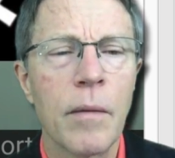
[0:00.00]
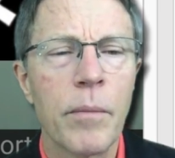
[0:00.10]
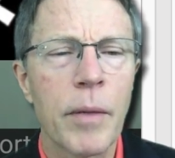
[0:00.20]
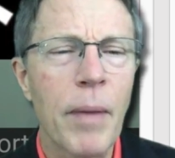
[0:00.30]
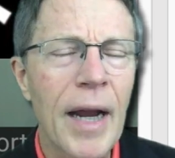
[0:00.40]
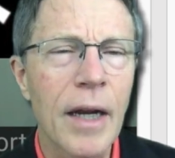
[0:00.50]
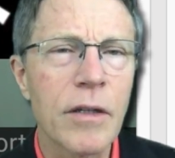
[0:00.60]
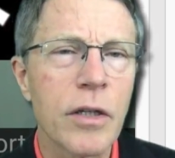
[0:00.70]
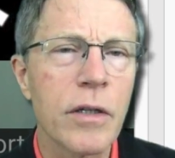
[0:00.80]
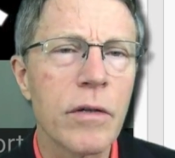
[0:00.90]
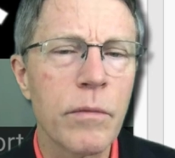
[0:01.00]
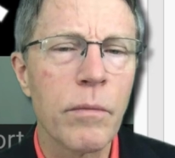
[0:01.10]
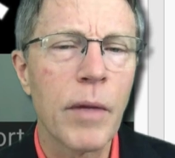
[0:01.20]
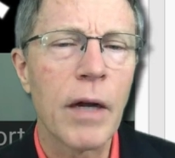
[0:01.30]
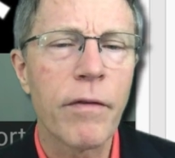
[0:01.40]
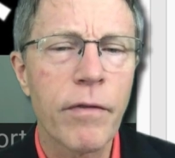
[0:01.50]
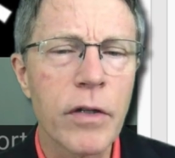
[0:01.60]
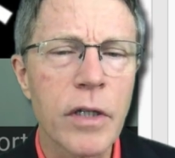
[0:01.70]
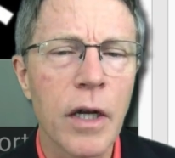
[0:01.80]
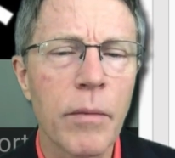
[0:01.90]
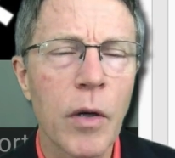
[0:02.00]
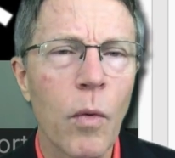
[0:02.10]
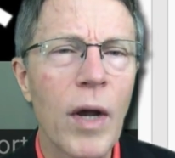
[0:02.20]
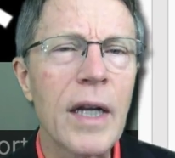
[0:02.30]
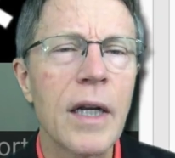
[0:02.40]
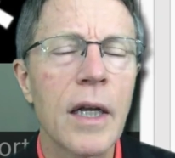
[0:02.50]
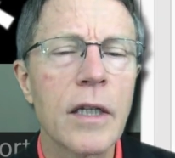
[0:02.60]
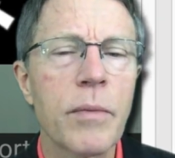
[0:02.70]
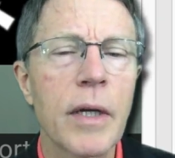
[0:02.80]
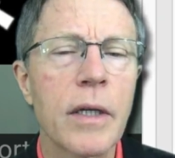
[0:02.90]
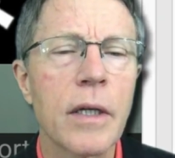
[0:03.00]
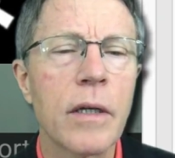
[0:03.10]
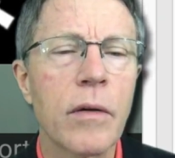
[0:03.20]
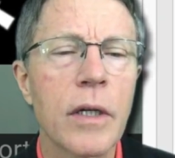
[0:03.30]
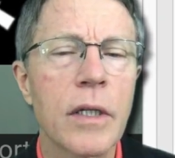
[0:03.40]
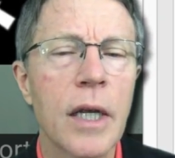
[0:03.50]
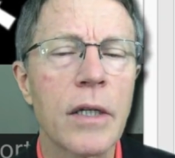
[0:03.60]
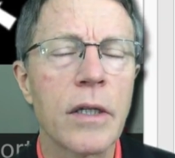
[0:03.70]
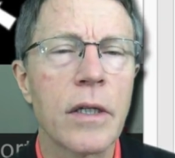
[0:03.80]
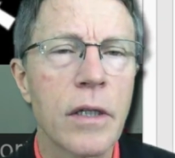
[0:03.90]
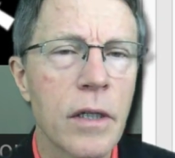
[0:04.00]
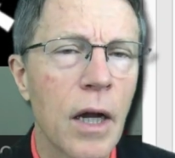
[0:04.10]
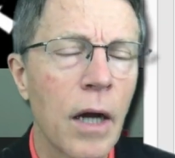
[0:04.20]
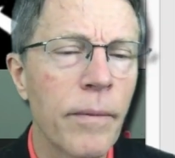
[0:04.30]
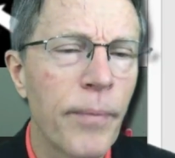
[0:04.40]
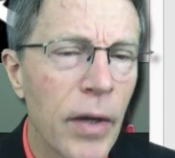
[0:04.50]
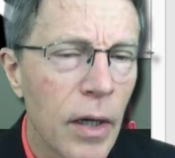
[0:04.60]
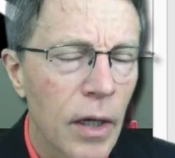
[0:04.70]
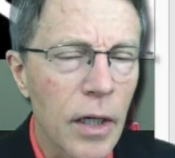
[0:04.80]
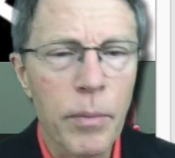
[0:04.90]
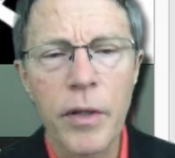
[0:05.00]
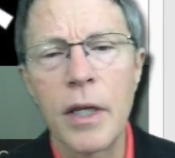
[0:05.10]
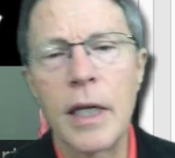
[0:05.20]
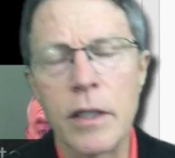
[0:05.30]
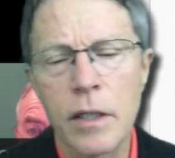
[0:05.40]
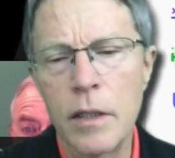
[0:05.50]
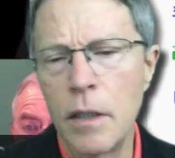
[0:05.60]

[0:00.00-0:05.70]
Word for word: But back to my first comment why did I expect to get criticized as his doc? A couple of things.